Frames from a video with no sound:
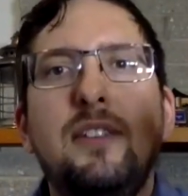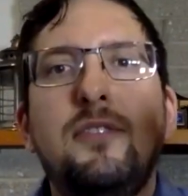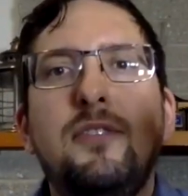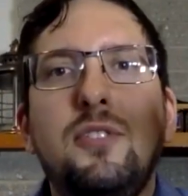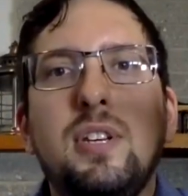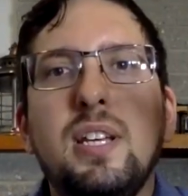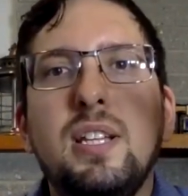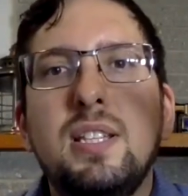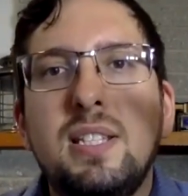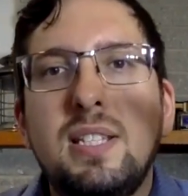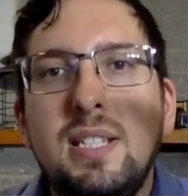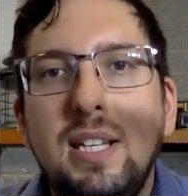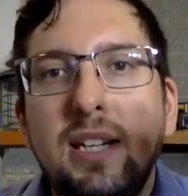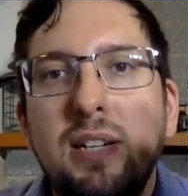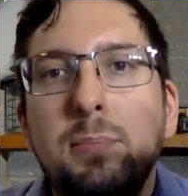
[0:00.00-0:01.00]
If you can
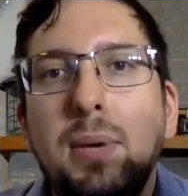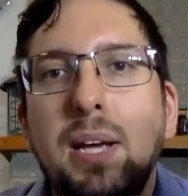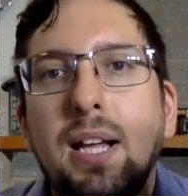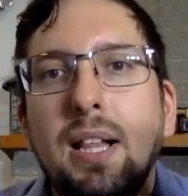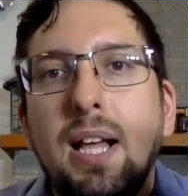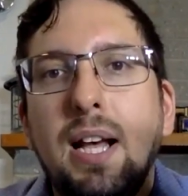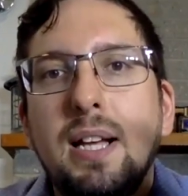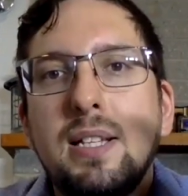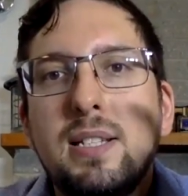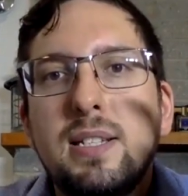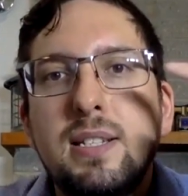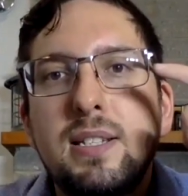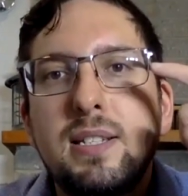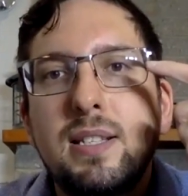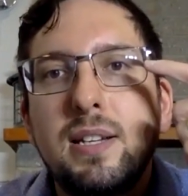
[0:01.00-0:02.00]
see it in my
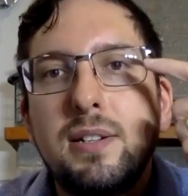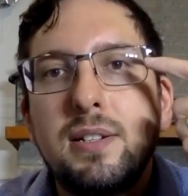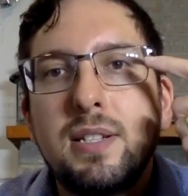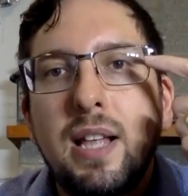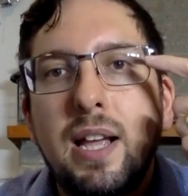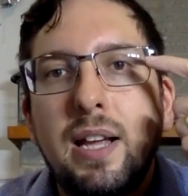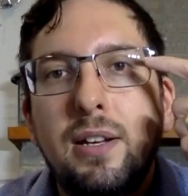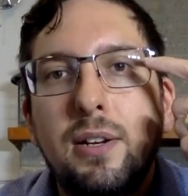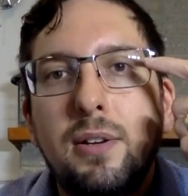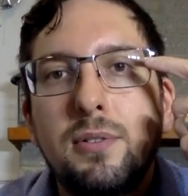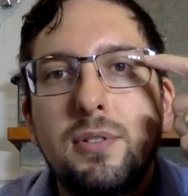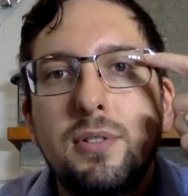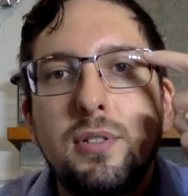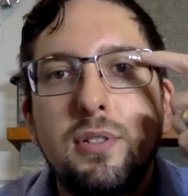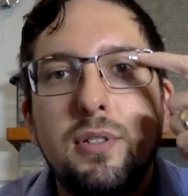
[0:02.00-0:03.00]
glasses, there's like
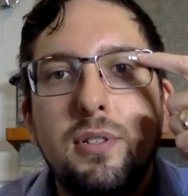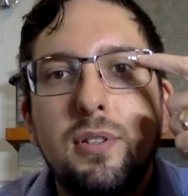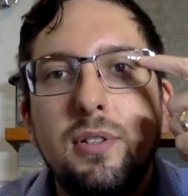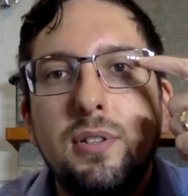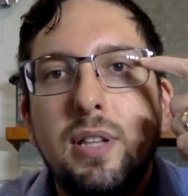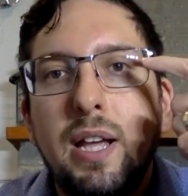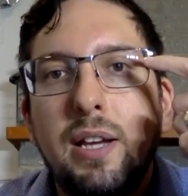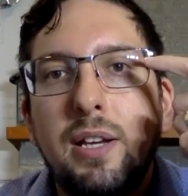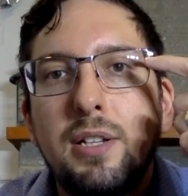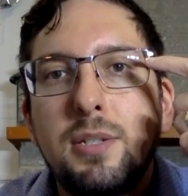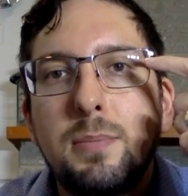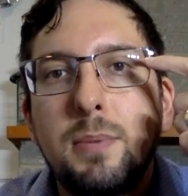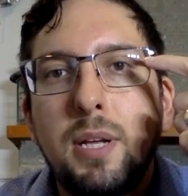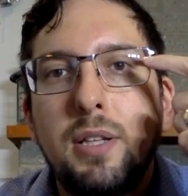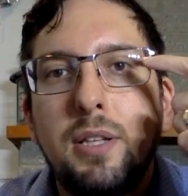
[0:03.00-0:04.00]
those, like a
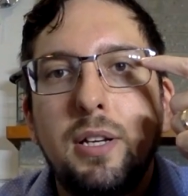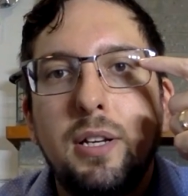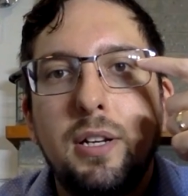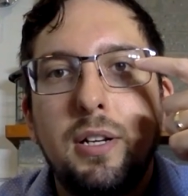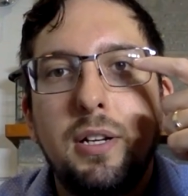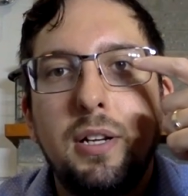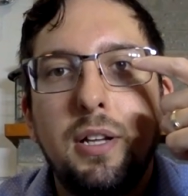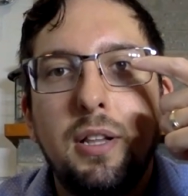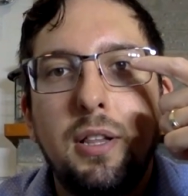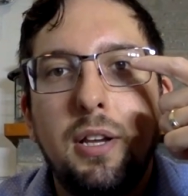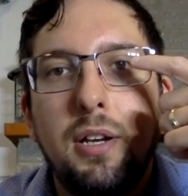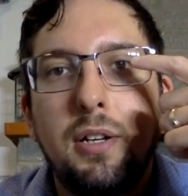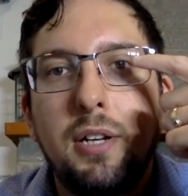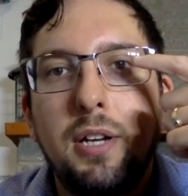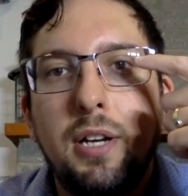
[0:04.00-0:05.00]
small dot, a
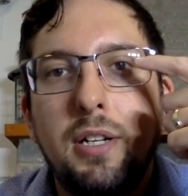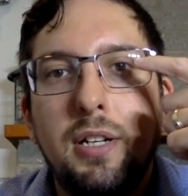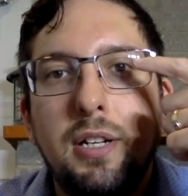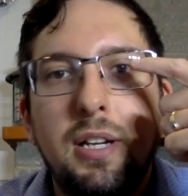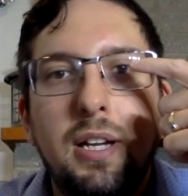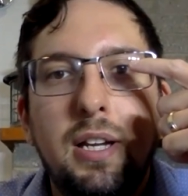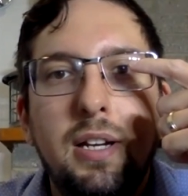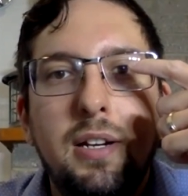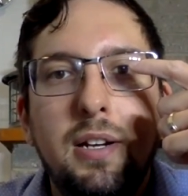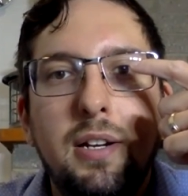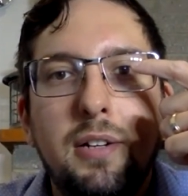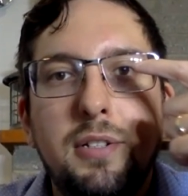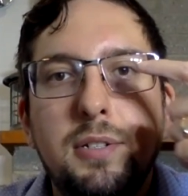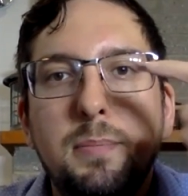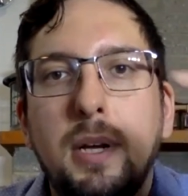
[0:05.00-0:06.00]
long dot, and
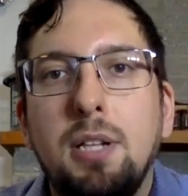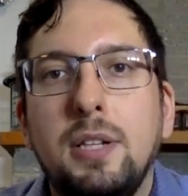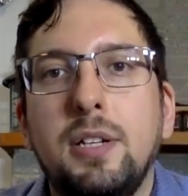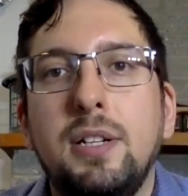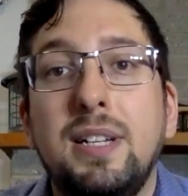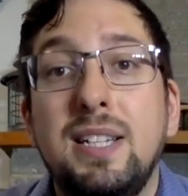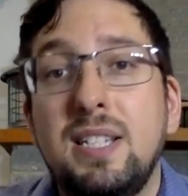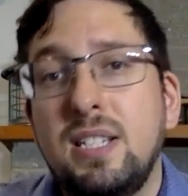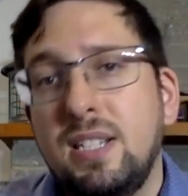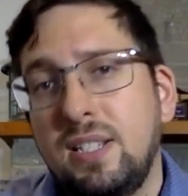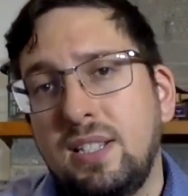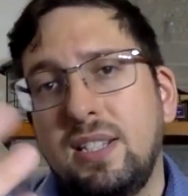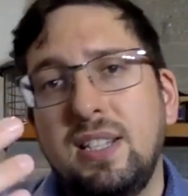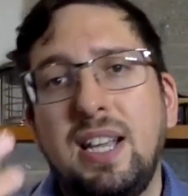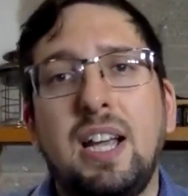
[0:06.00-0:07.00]
another small dot. This
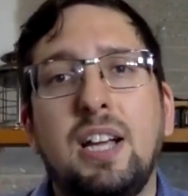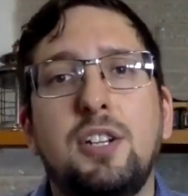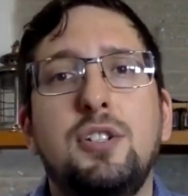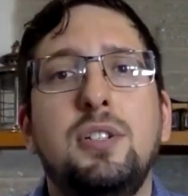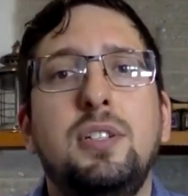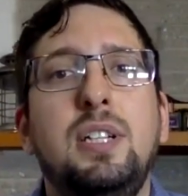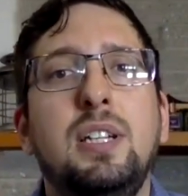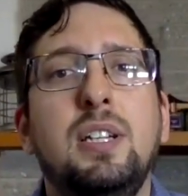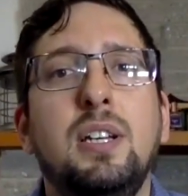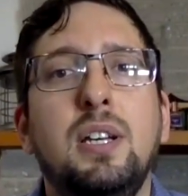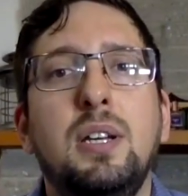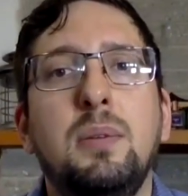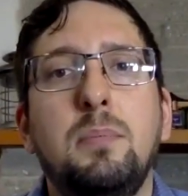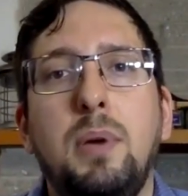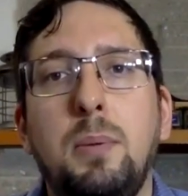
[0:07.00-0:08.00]
is actually
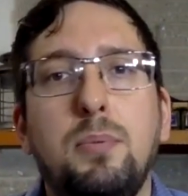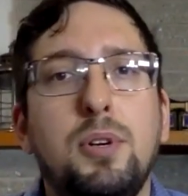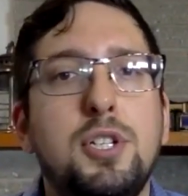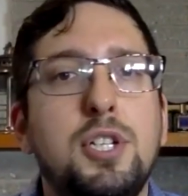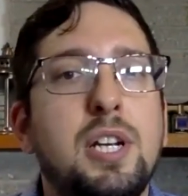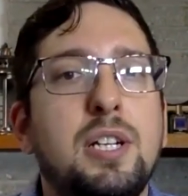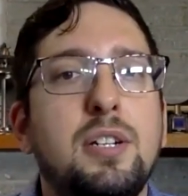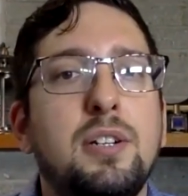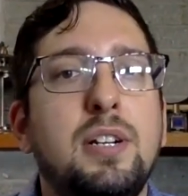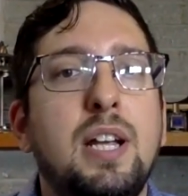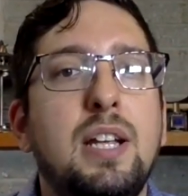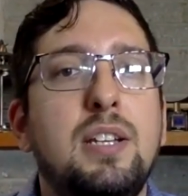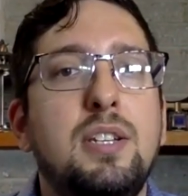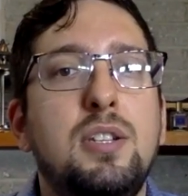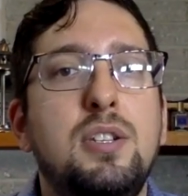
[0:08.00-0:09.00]
my projector
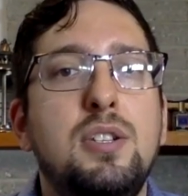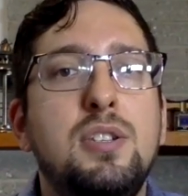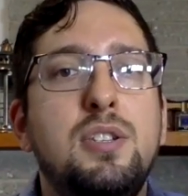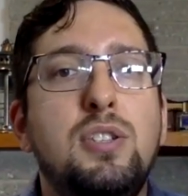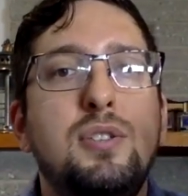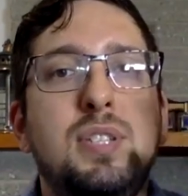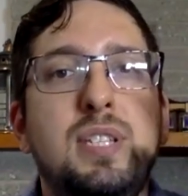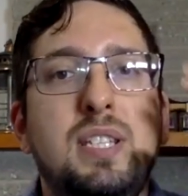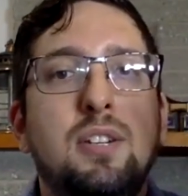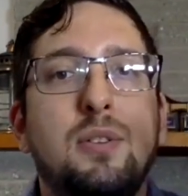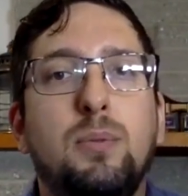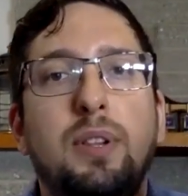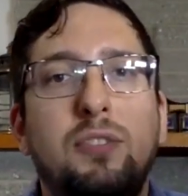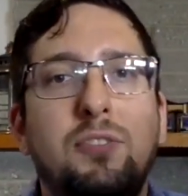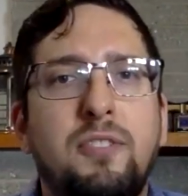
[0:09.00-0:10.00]
that you see the
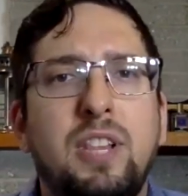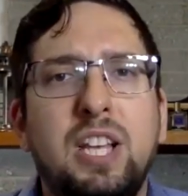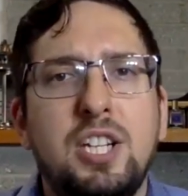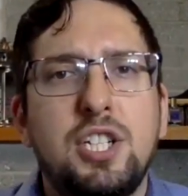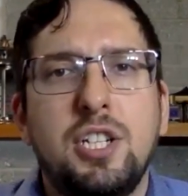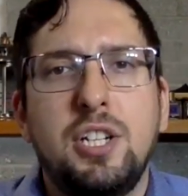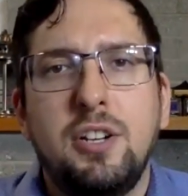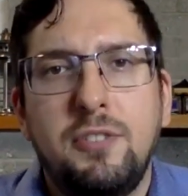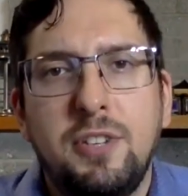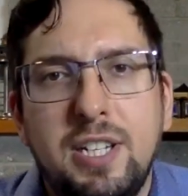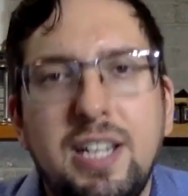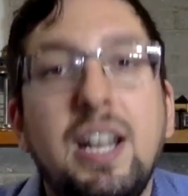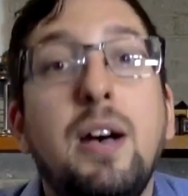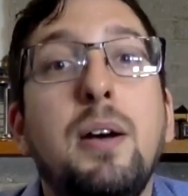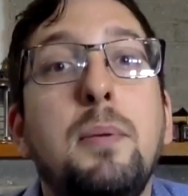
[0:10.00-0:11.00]
reflection of it.
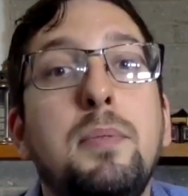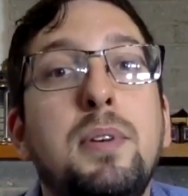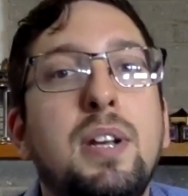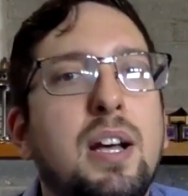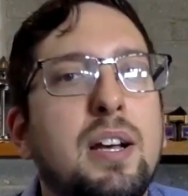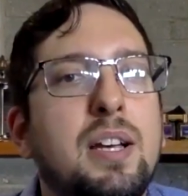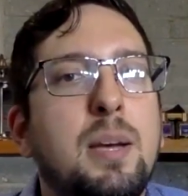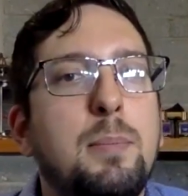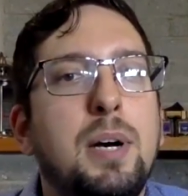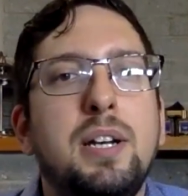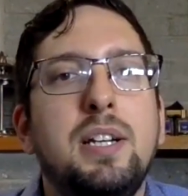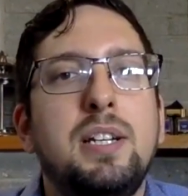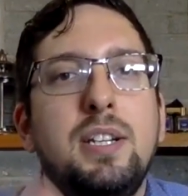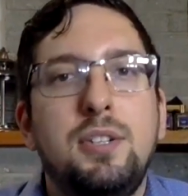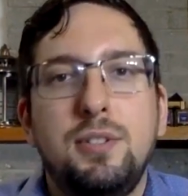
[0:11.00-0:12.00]
And now I'm talking
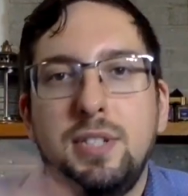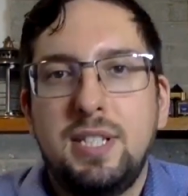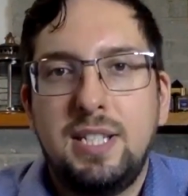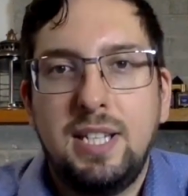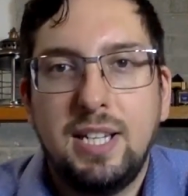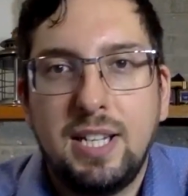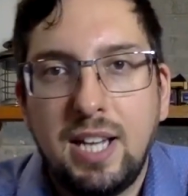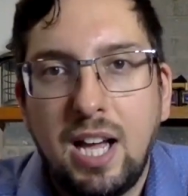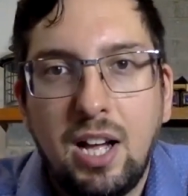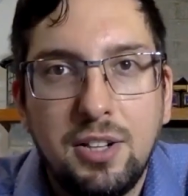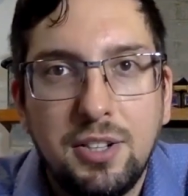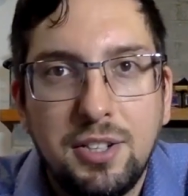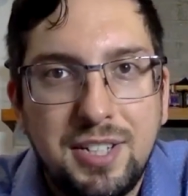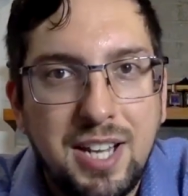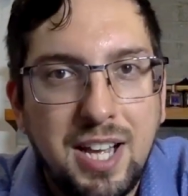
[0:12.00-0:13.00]
about it and you'll see it all
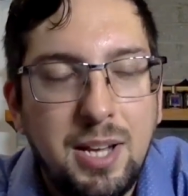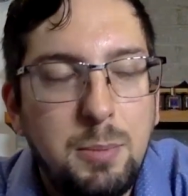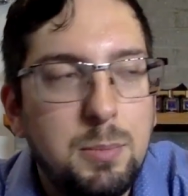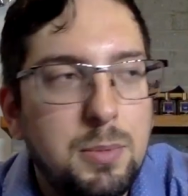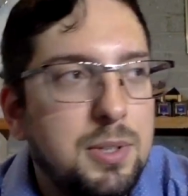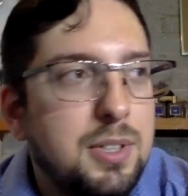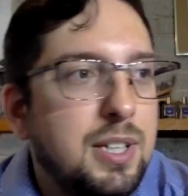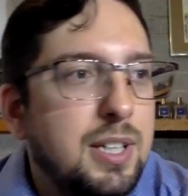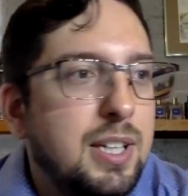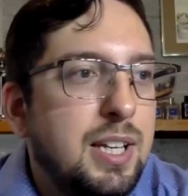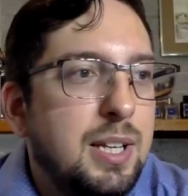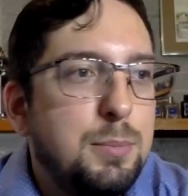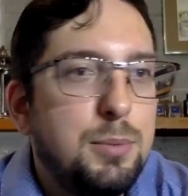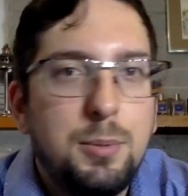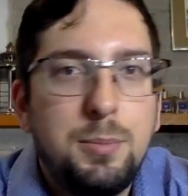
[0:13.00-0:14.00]
the time,
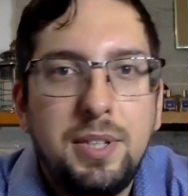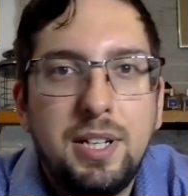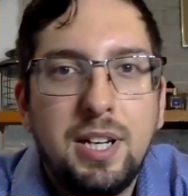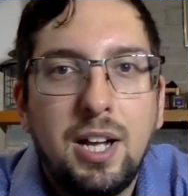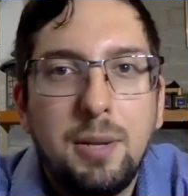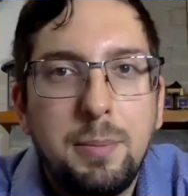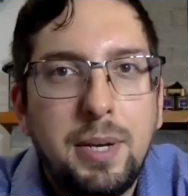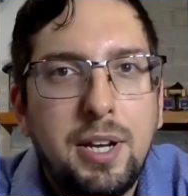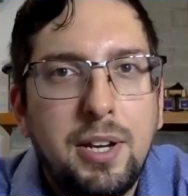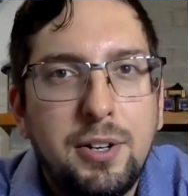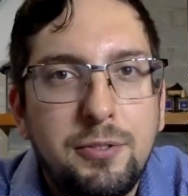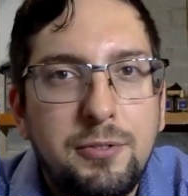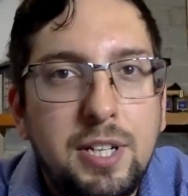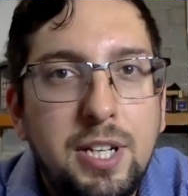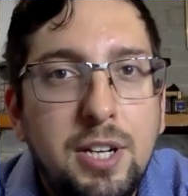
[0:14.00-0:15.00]
probably in all my other
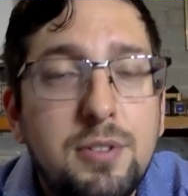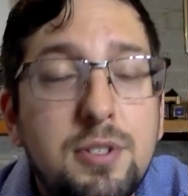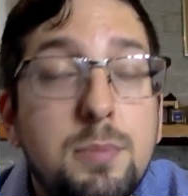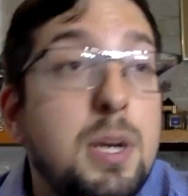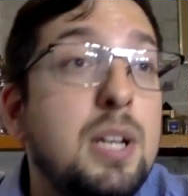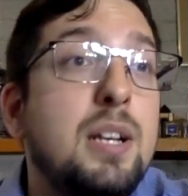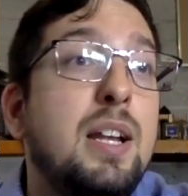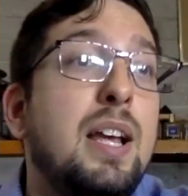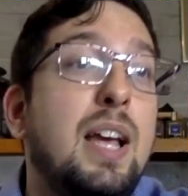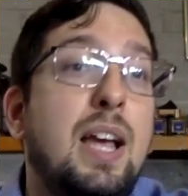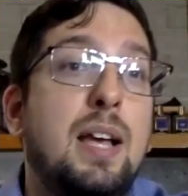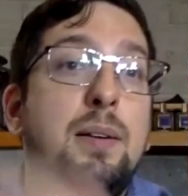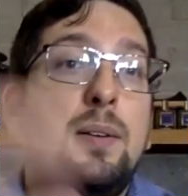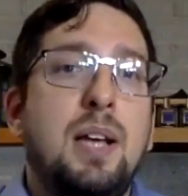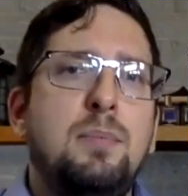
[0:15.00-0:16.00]
videos, but
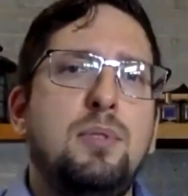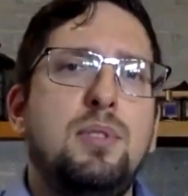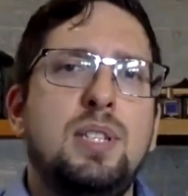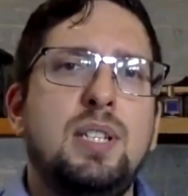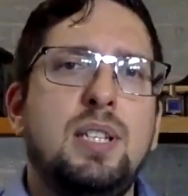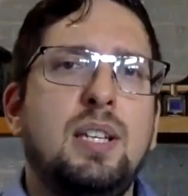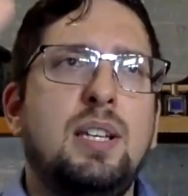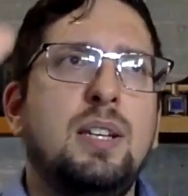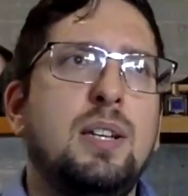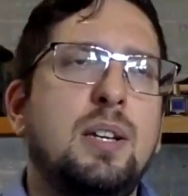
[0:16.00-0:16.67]
I'm using